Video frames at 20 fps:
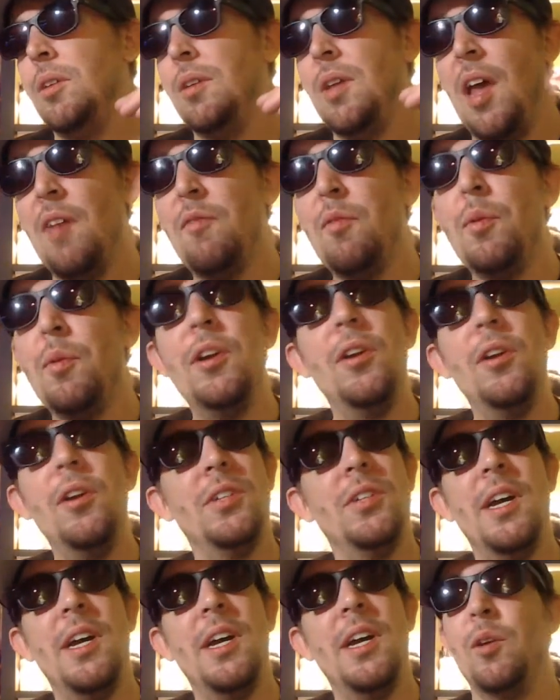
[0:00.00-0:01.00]
Everybody knows
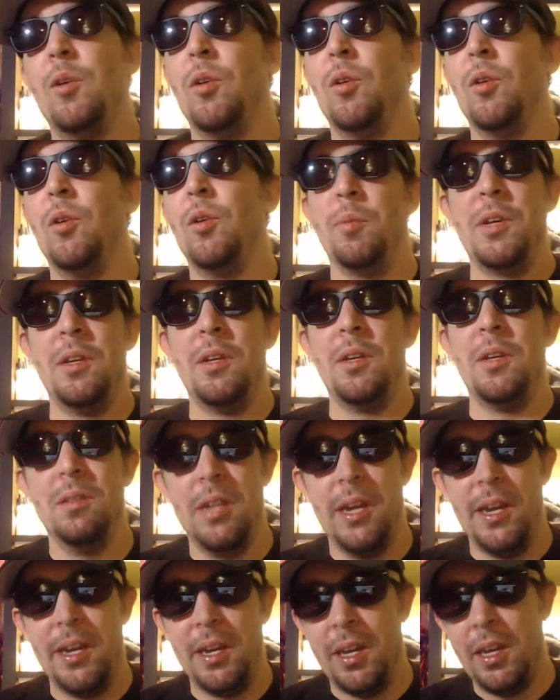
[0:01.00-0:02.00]
how to get a hold of me.
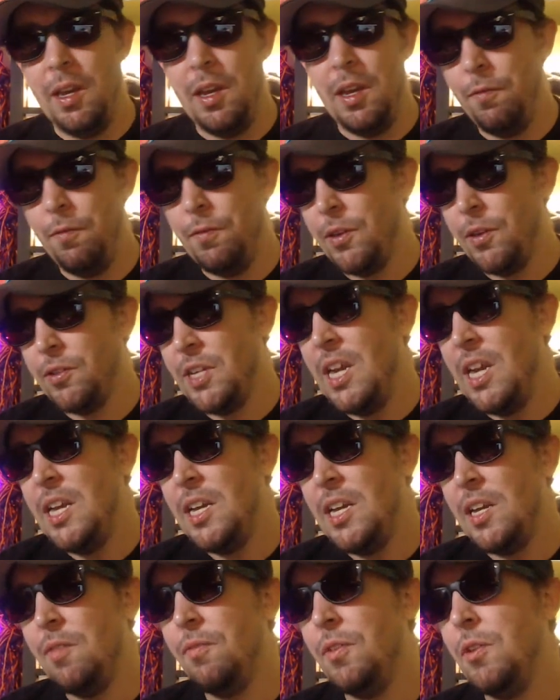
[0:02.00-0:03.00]
Like, if there's any
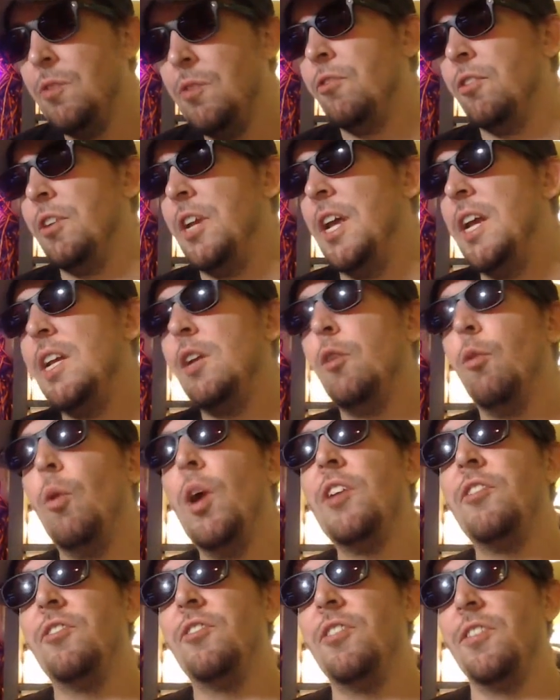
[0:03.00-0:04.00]
confusion, any
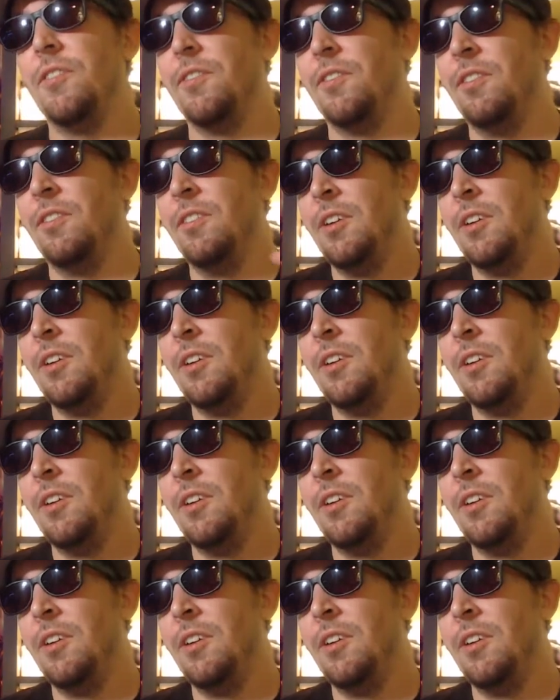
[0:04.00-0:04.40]
questions,